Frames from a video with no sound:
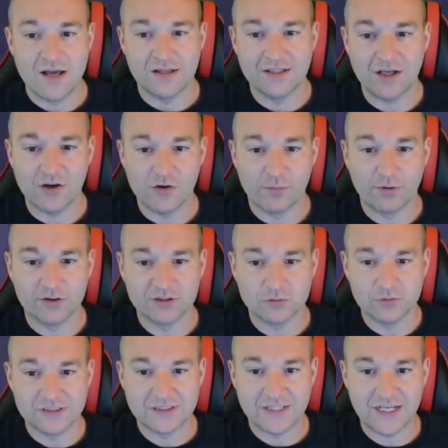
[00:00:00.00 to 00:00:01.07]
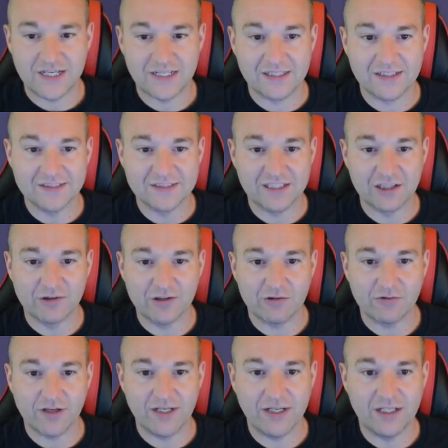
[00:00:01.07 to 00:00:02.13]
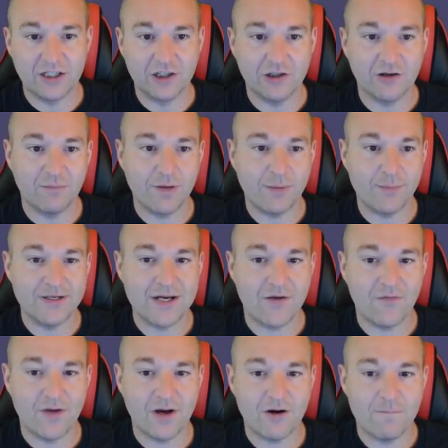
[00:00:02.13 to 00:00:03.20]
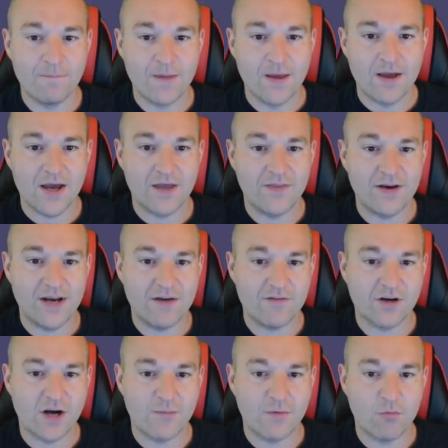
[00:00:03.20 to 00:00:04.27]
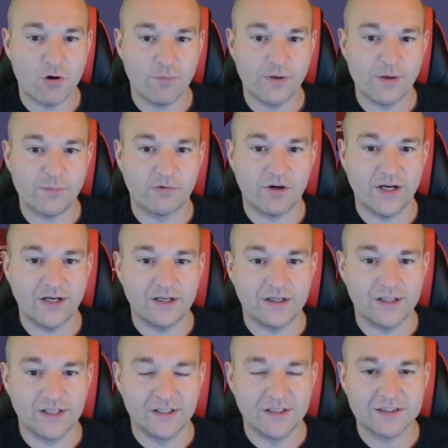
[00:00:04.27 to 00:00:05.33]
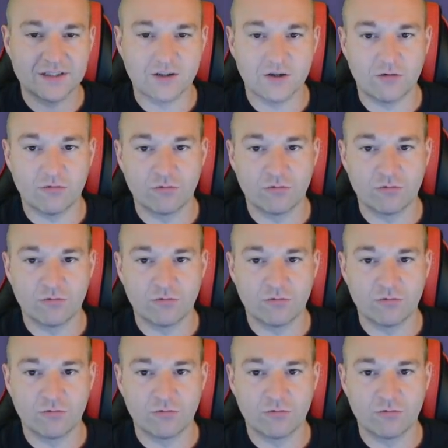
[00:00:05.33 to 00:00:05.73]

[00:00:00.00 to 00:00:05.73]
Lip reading: The other person would stay in this area right here and maybe down there, and then have a couple more people right in this little